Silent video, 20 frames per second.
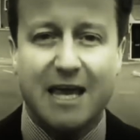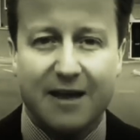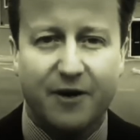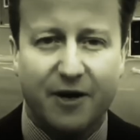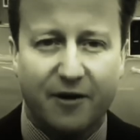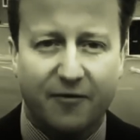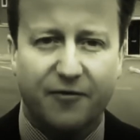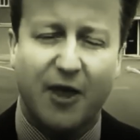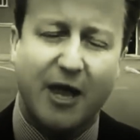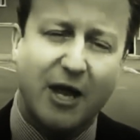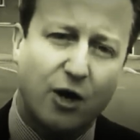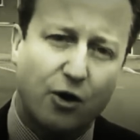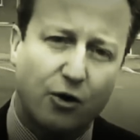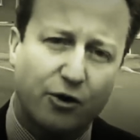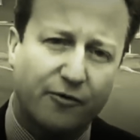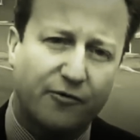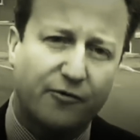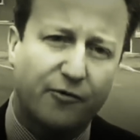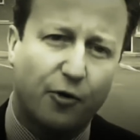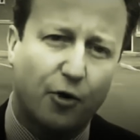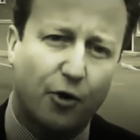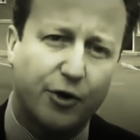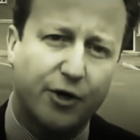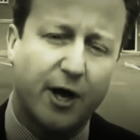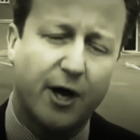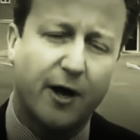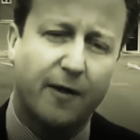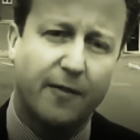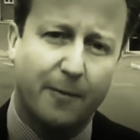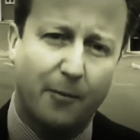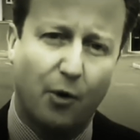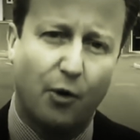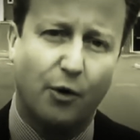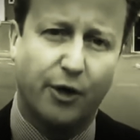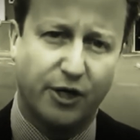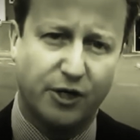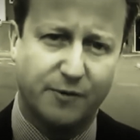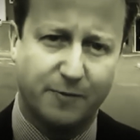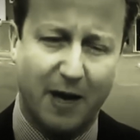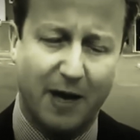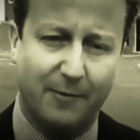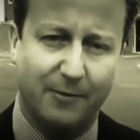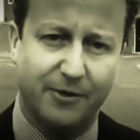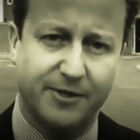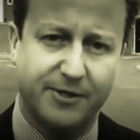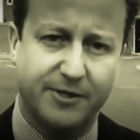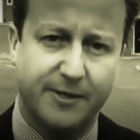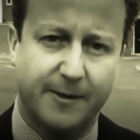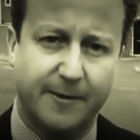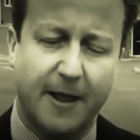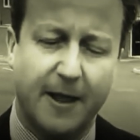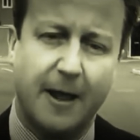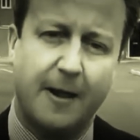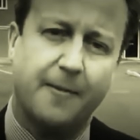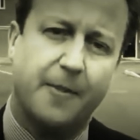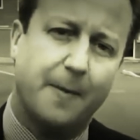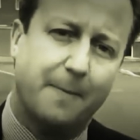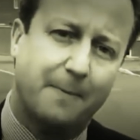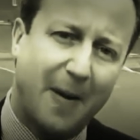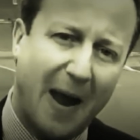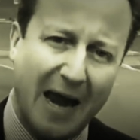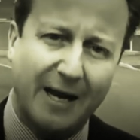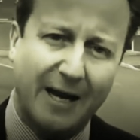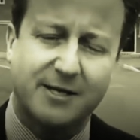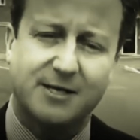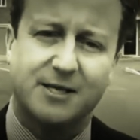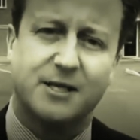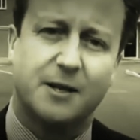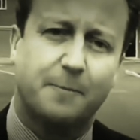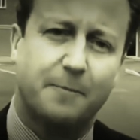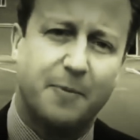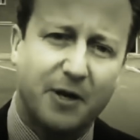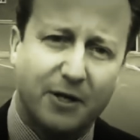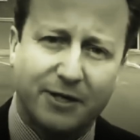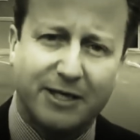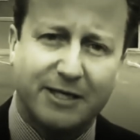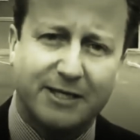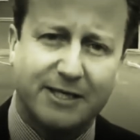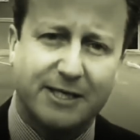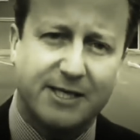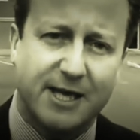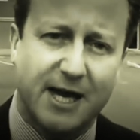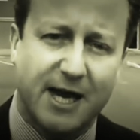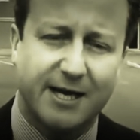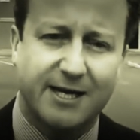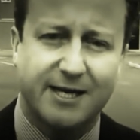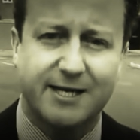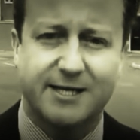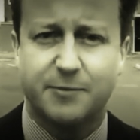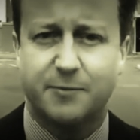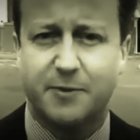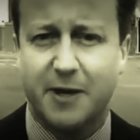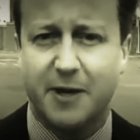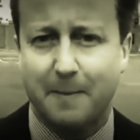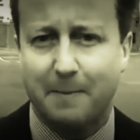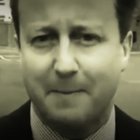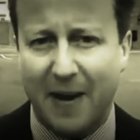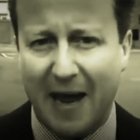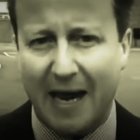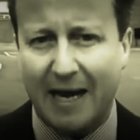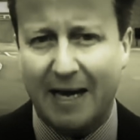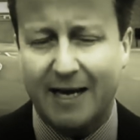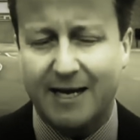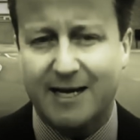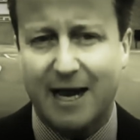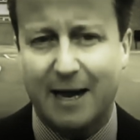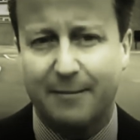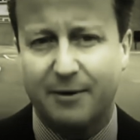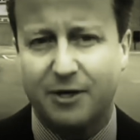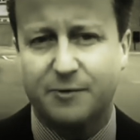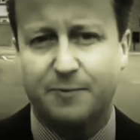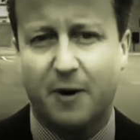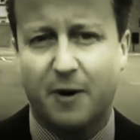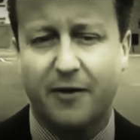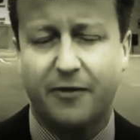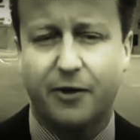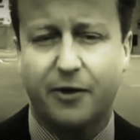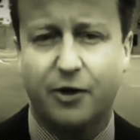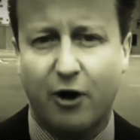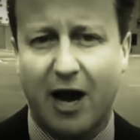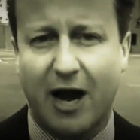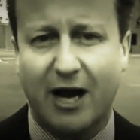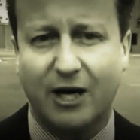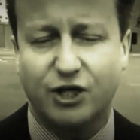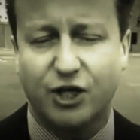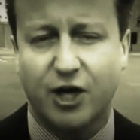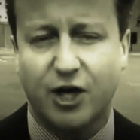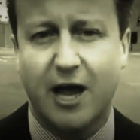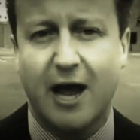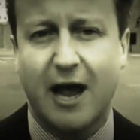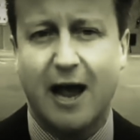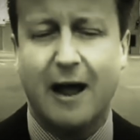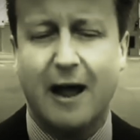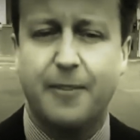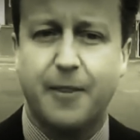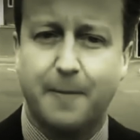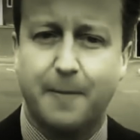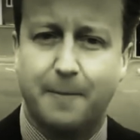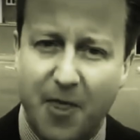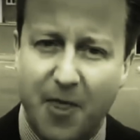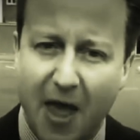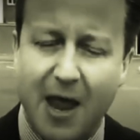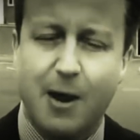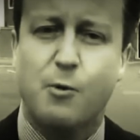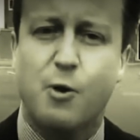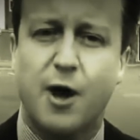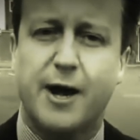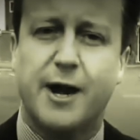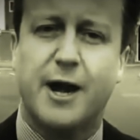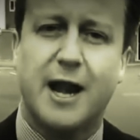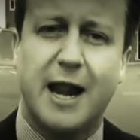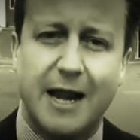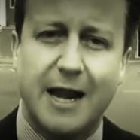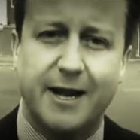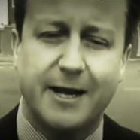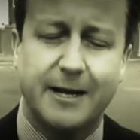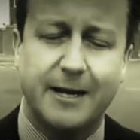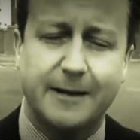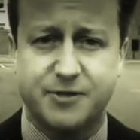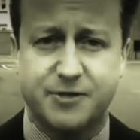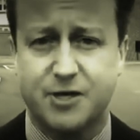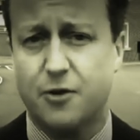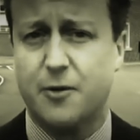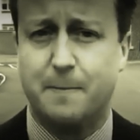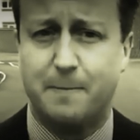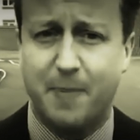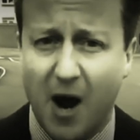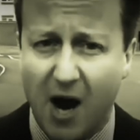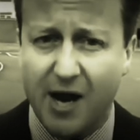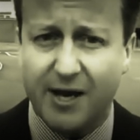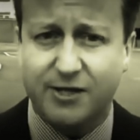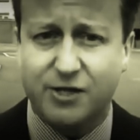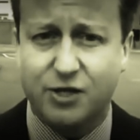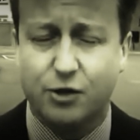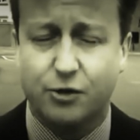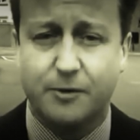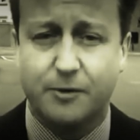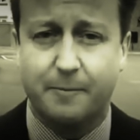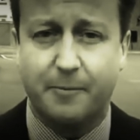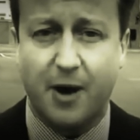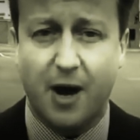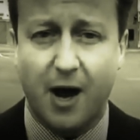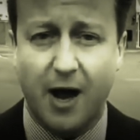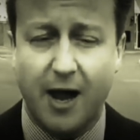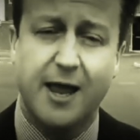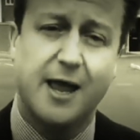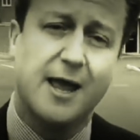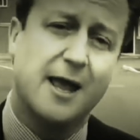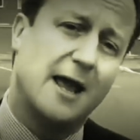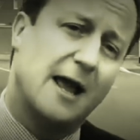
even if they could afford the mortgage payments. The banks and the building societies have been badly damaged by the crash, and they weren't lending, so the buyers couldn't buy